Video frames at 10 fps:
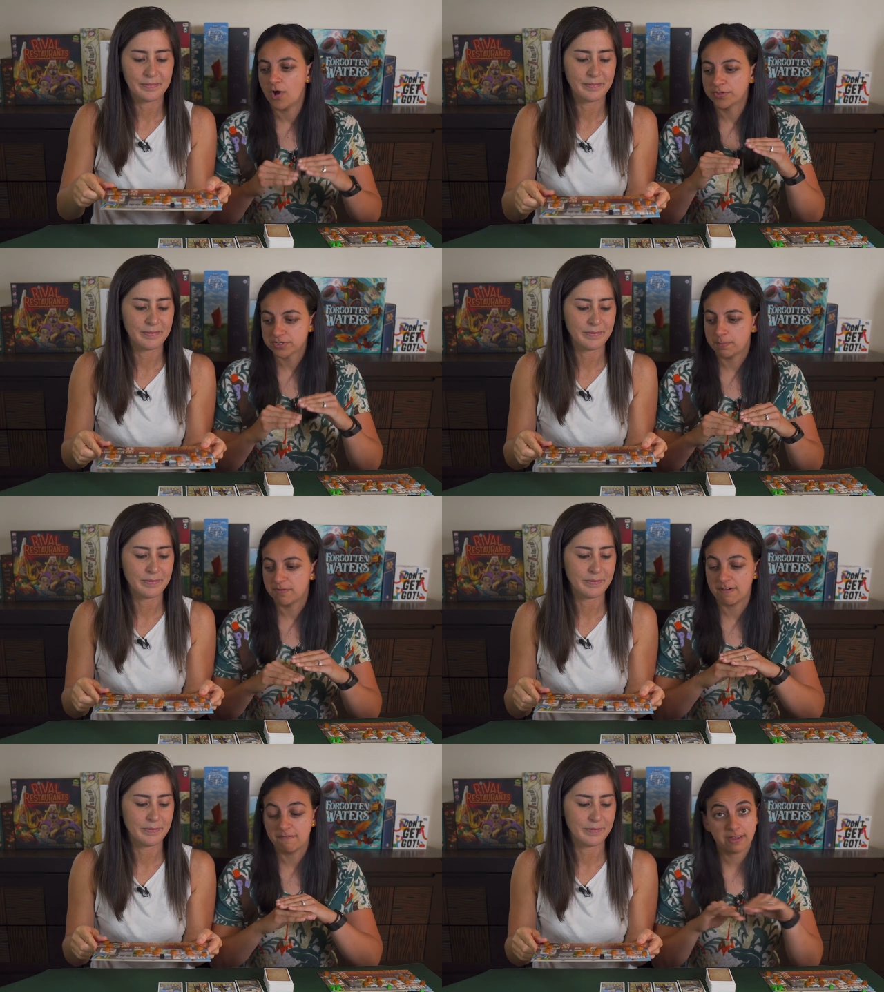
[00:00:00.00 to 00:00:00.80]
Speaker 1: on
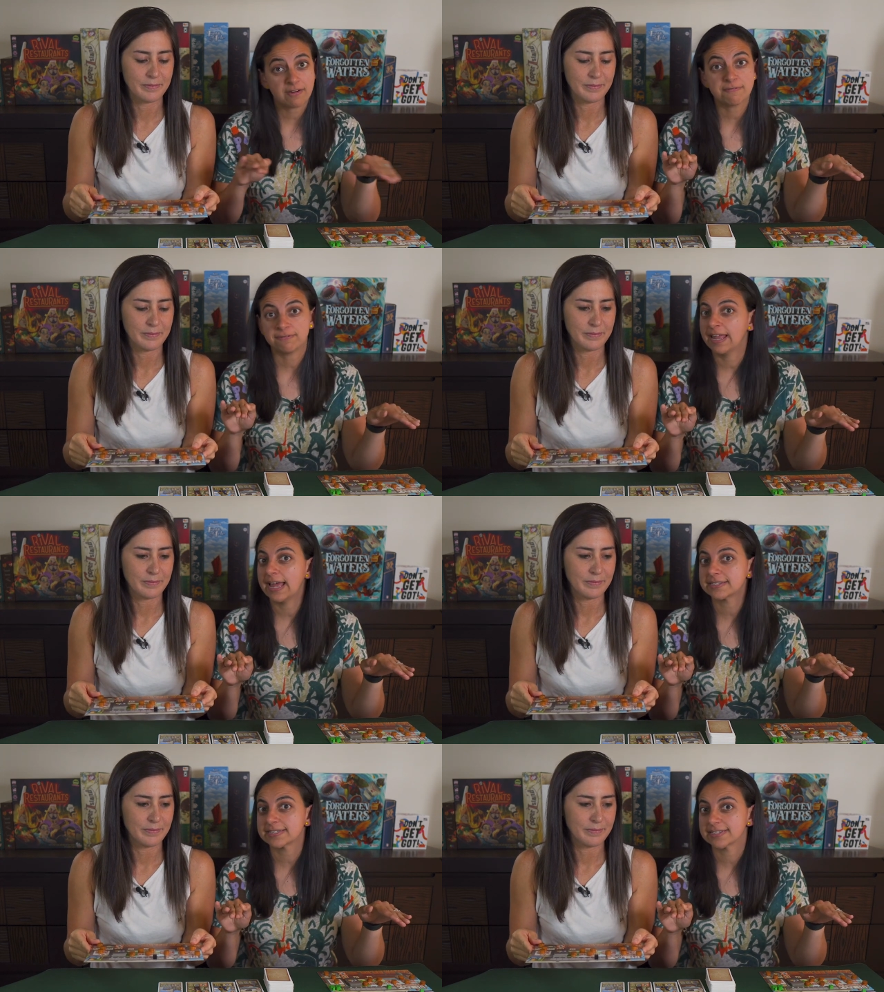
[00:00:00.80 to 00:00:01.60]
top of a very
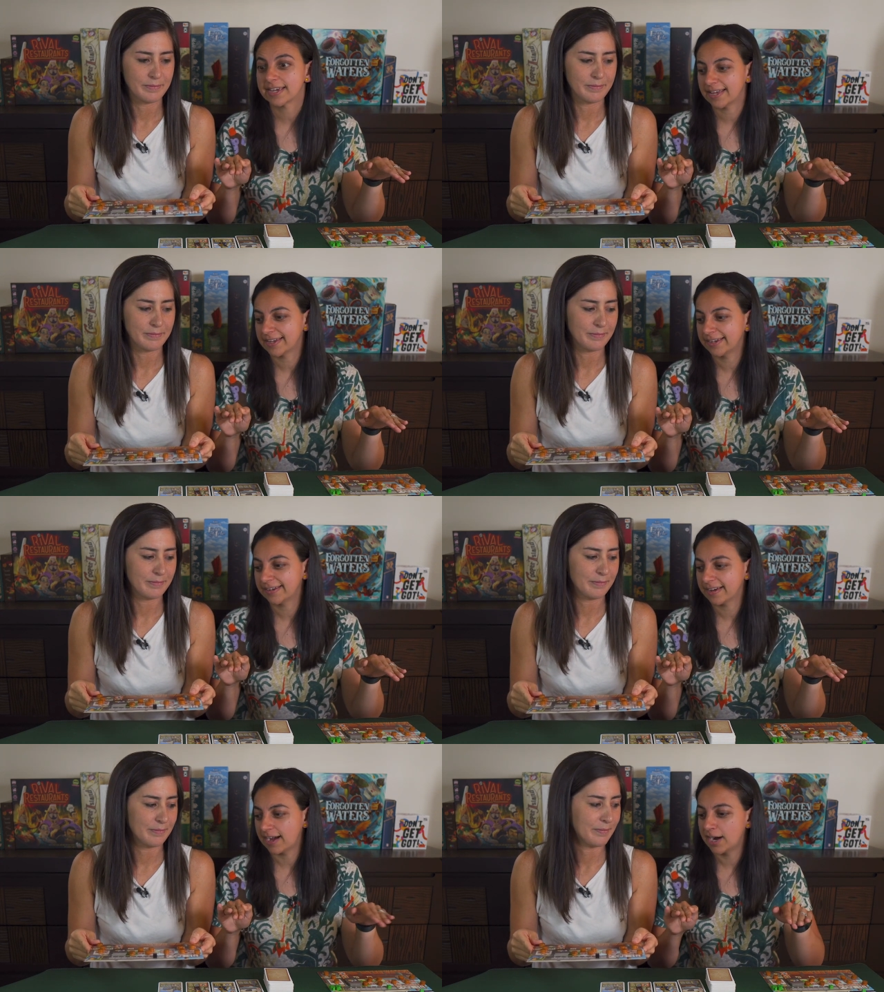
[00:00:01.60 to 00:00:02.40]
flat
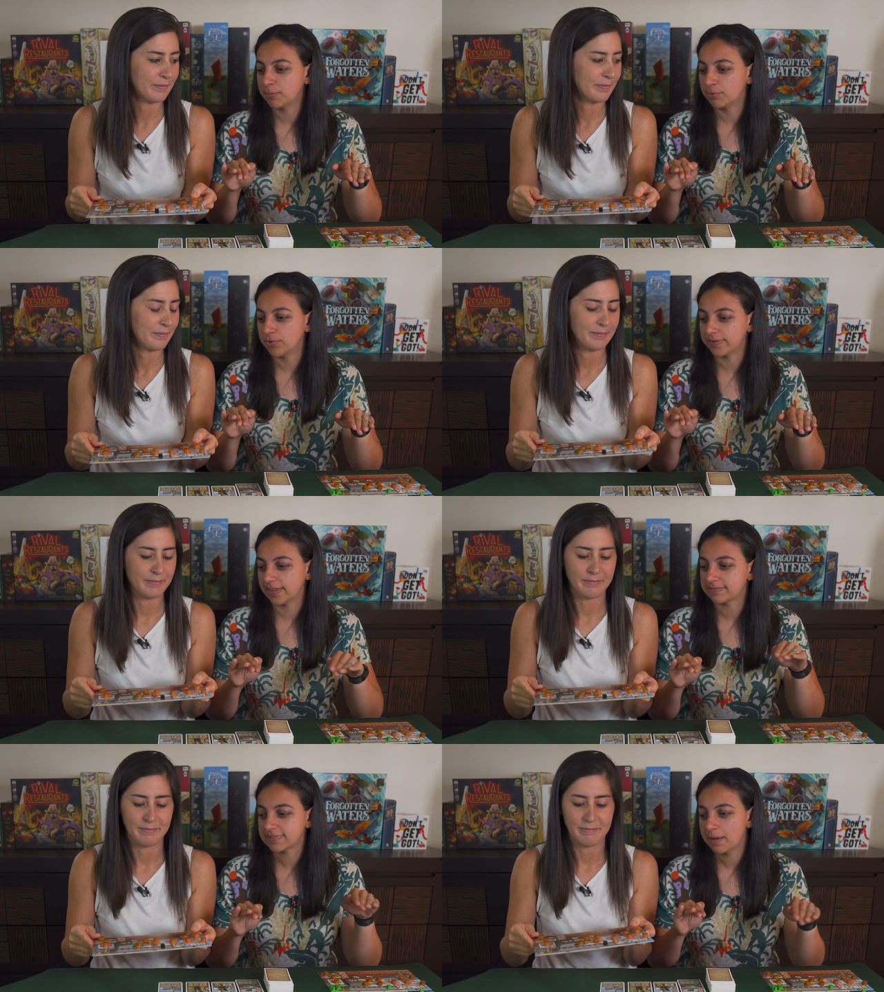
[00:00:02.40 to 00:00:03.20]
uh,
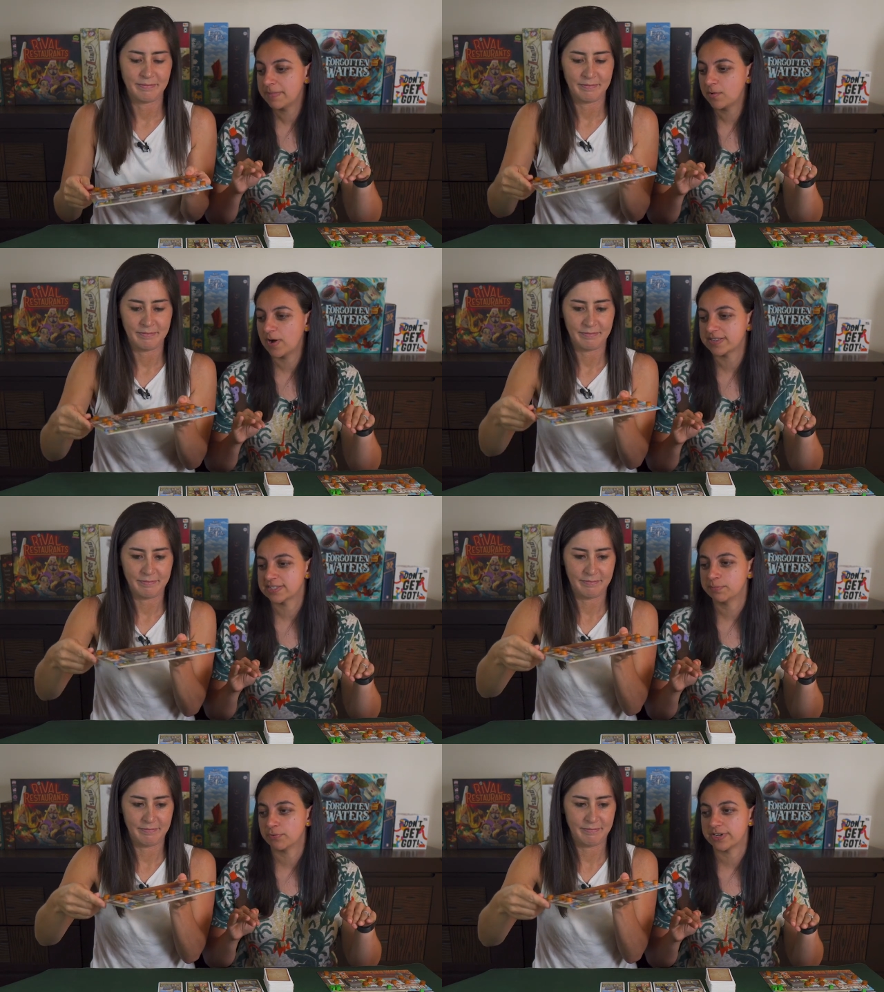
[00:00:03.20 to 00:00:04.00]
cardboard that can be
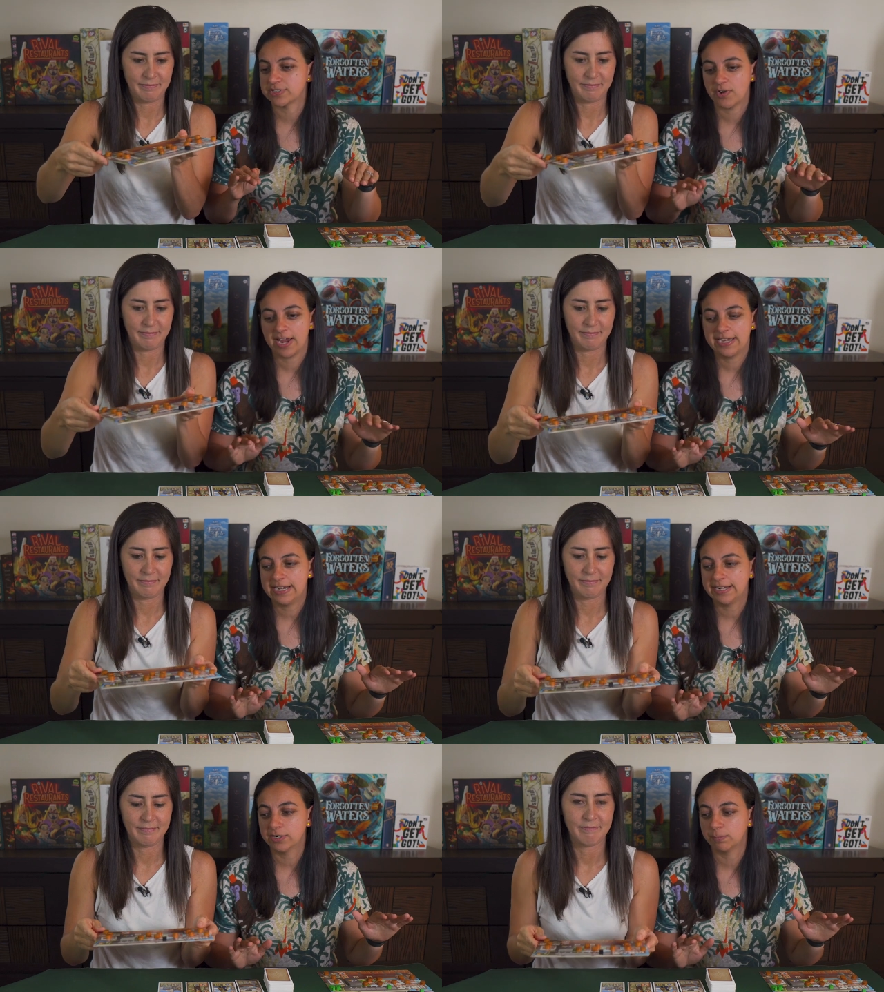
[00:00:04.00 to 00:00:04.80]
quite slippery. So
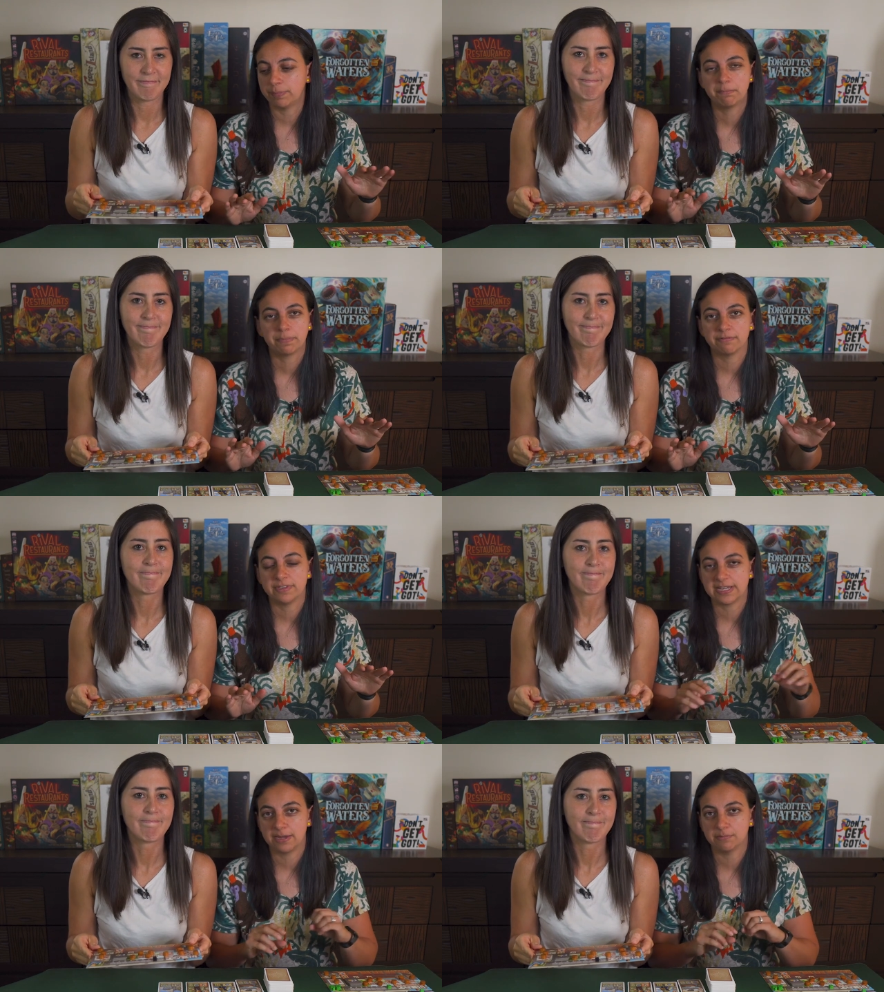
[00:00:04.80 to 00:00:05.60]
any little bump
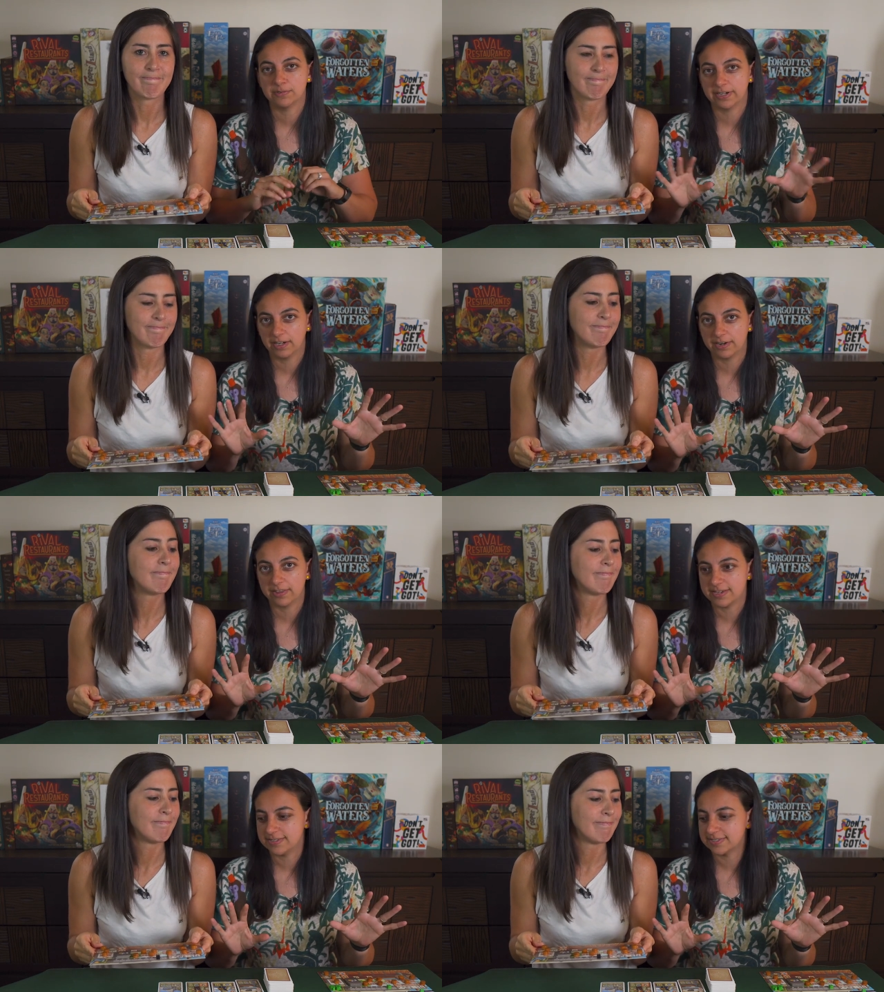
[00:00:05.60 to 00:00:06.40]
off the table and a
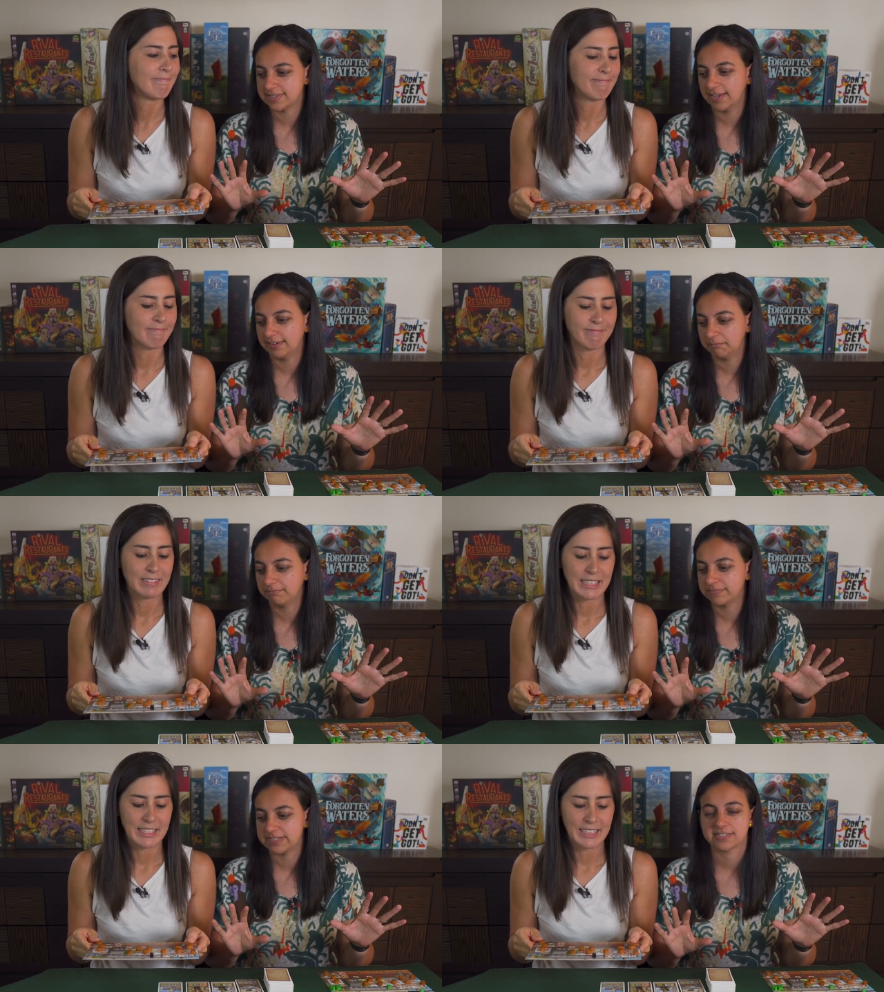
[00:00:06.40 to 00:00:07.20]
lot of these uh,
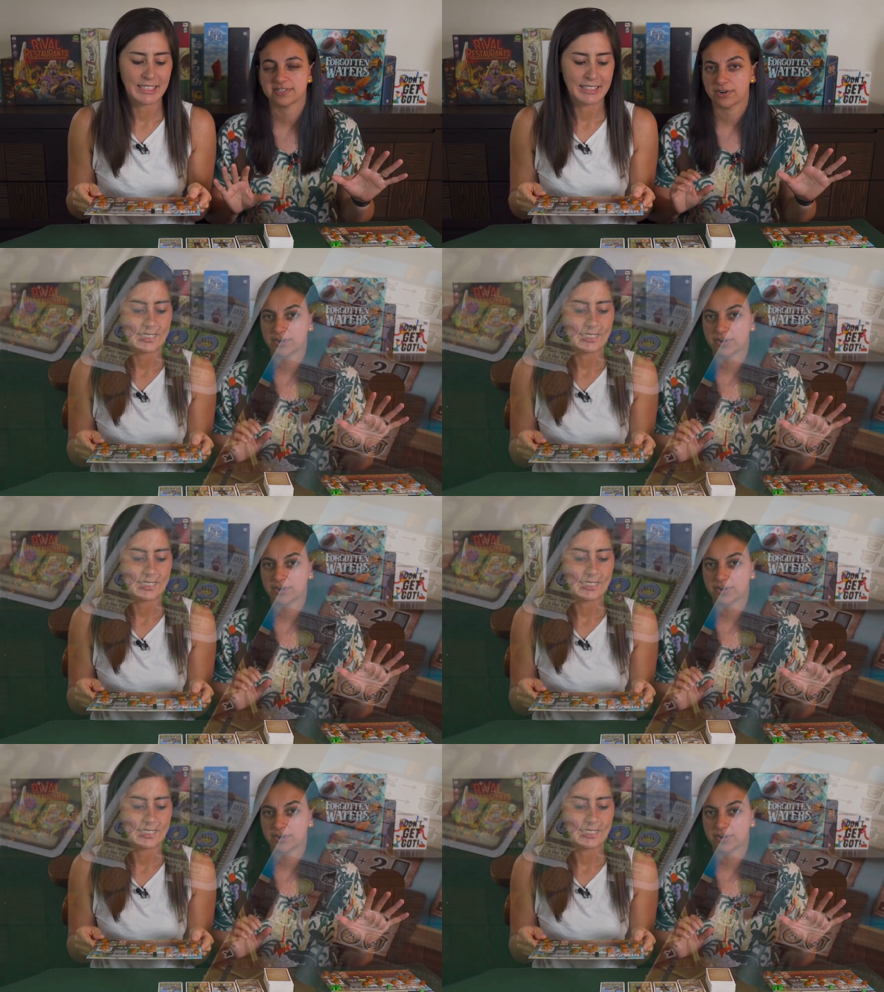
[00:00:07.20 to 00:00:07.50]
discs are